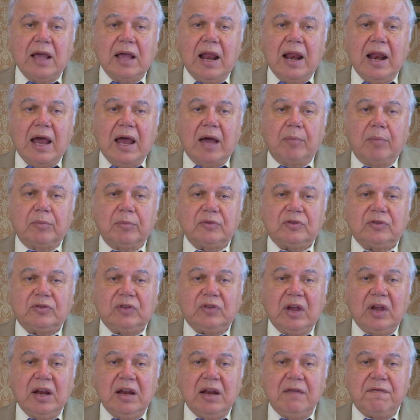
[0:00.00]
a lamb
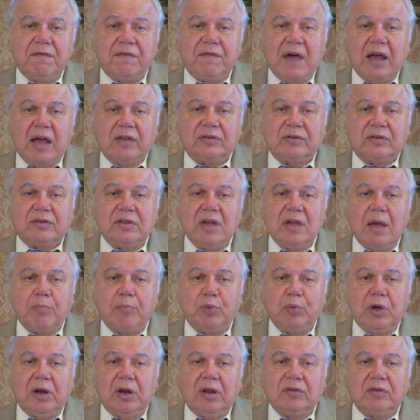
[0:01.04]
signifies the
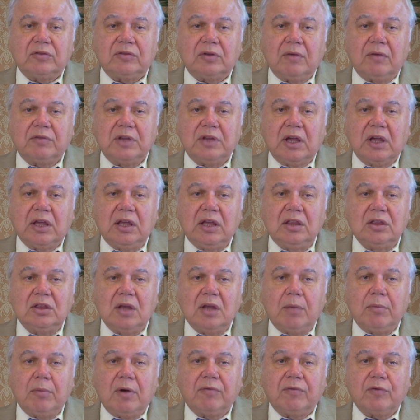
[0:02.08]
appearance of the
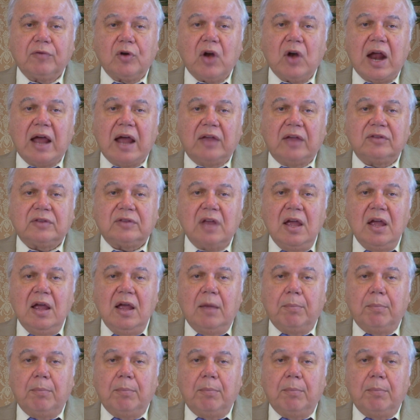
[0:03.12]
kingdom of Christ,